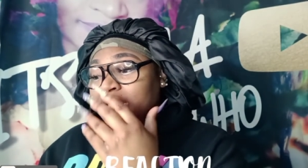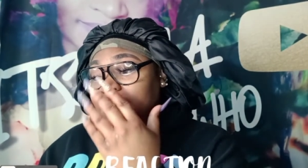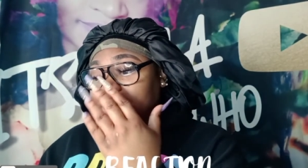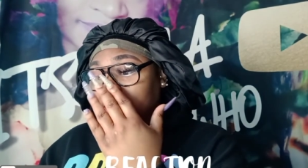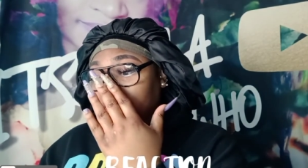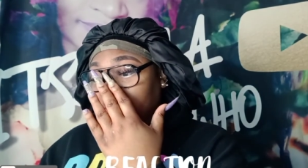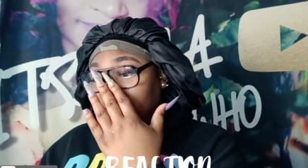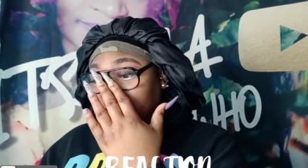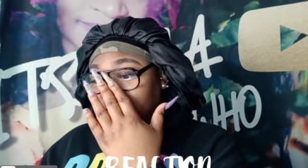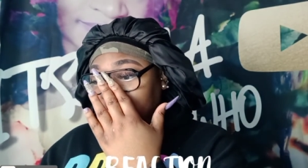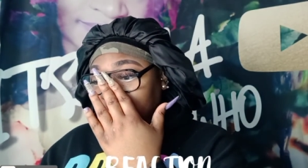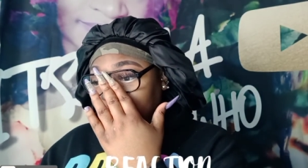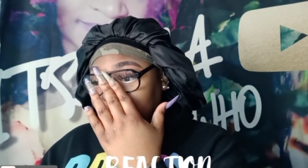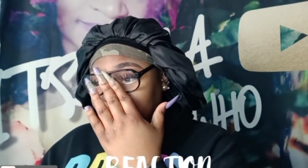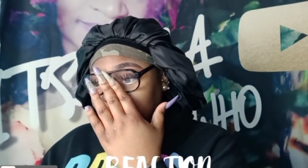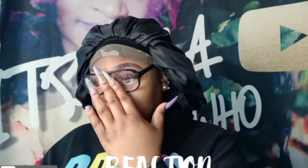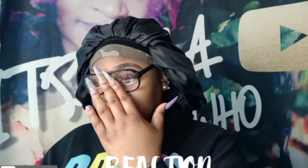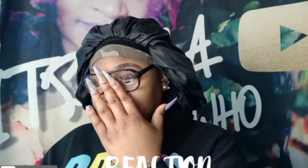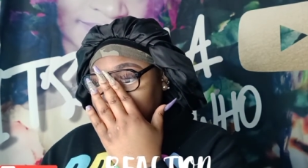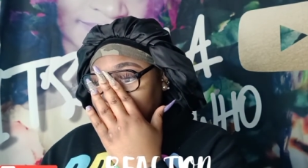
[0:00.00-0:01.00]
So is
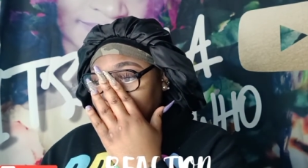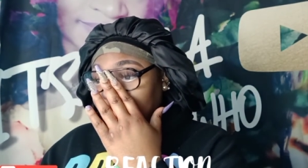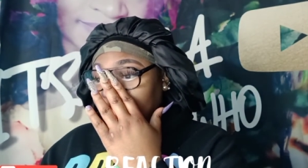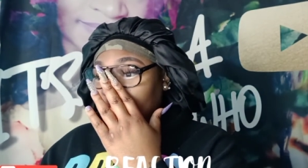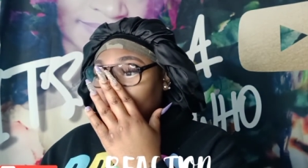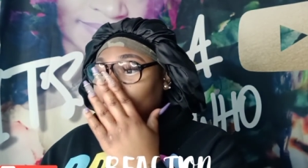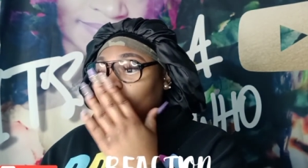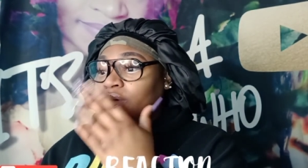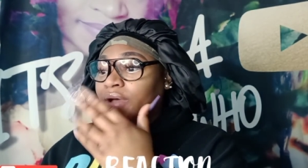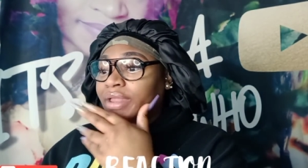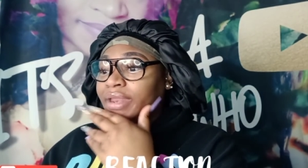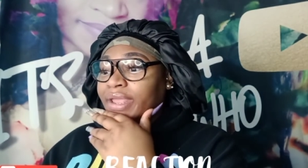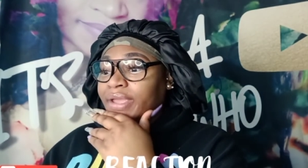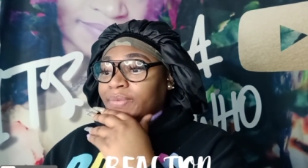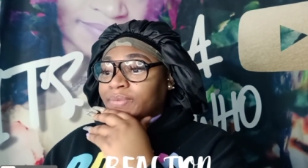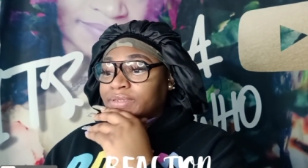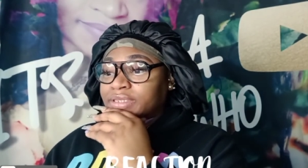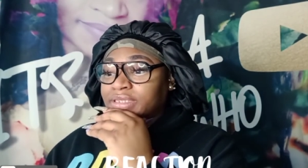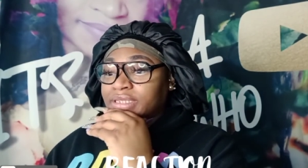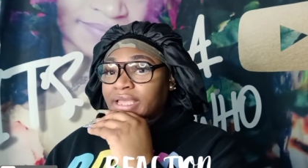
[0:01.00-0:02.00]
this the same one
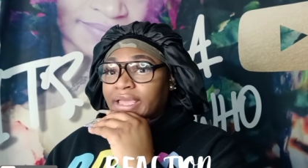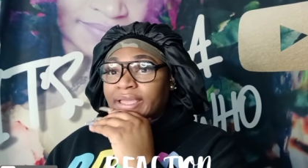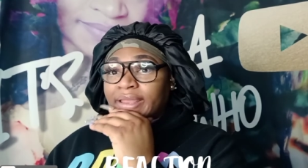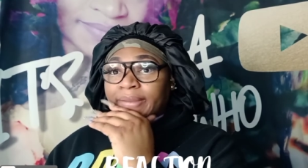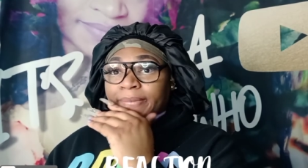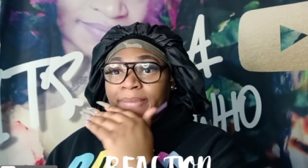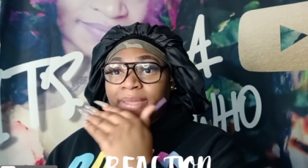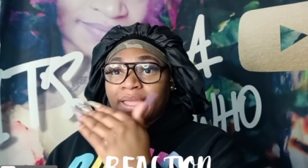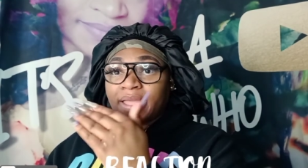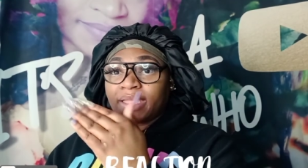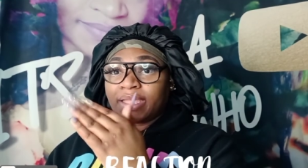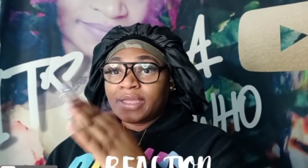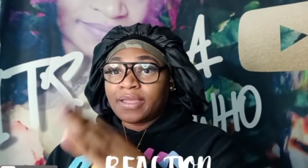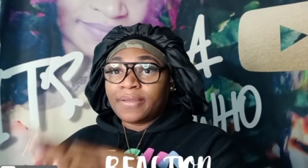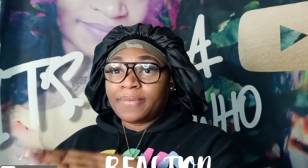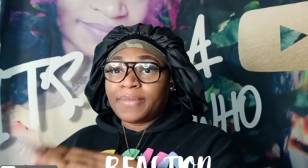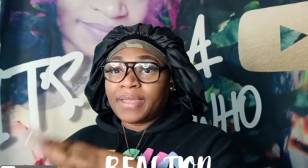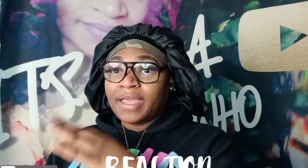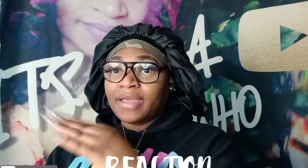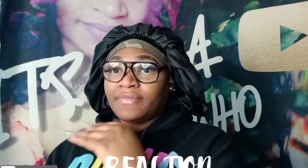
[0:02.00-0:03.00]
that was saying about
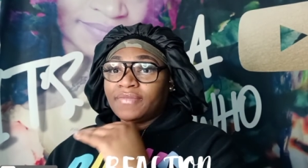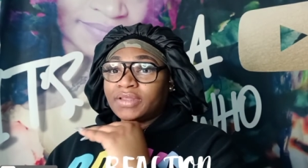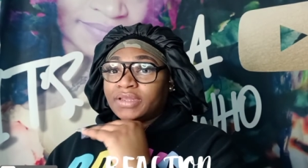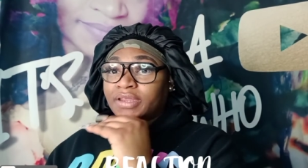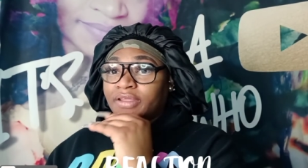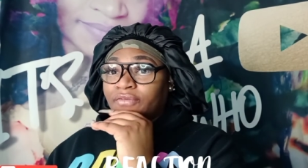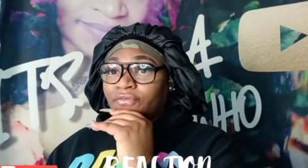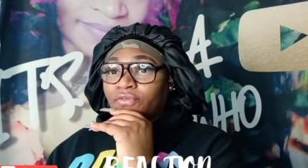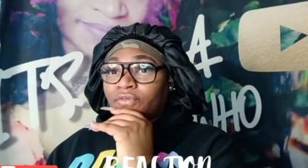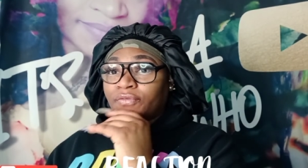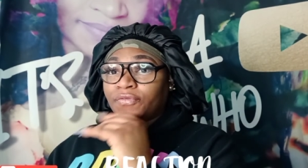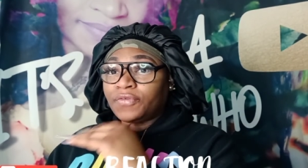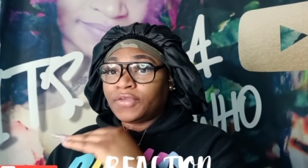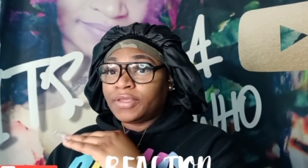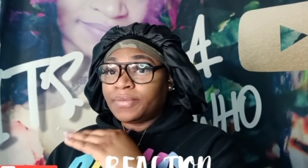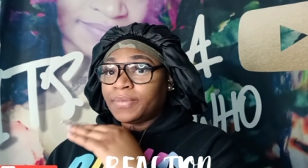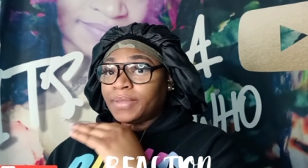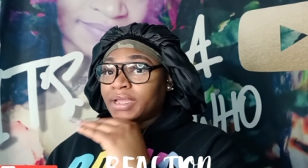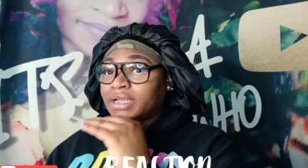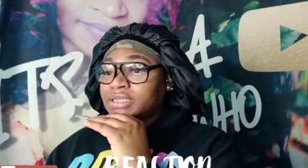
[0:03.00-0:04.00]
him having different
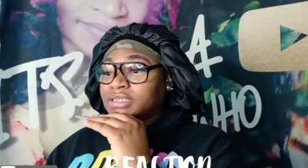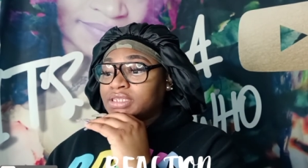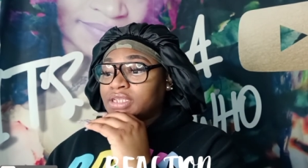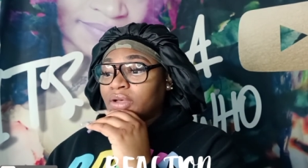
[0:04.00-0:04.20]
females?